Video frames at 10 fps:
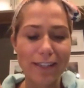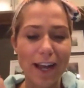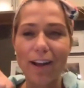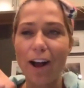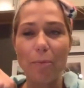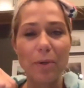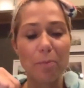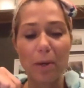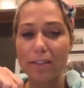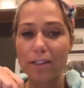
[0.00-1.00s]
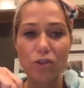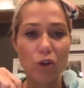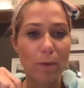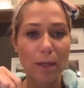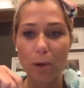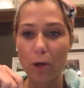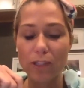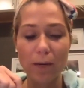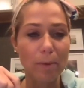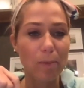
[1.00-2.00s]
I copied and pasted so many posts.
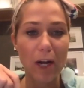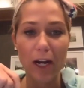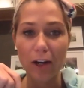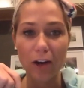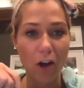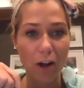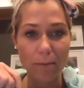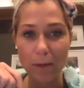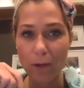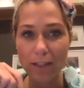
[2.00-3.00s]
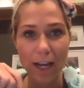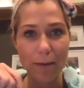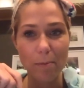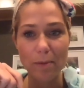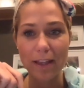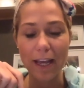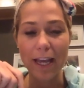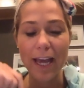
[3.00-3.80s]
I remember Erin calling me one time and being like,